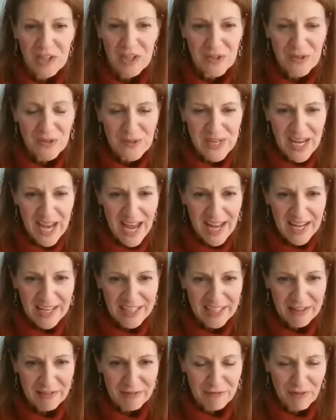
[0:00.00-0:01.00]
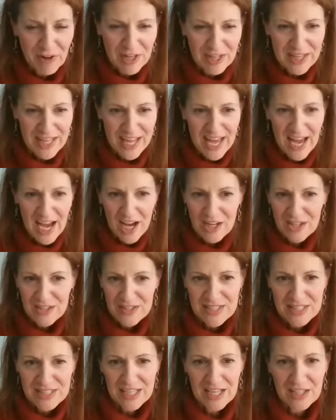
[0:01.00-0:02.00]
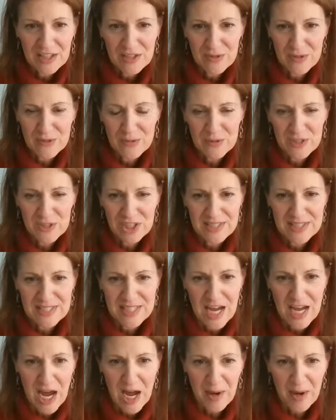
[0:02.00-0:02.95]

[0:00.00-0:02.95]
when you get in front of the house, can you just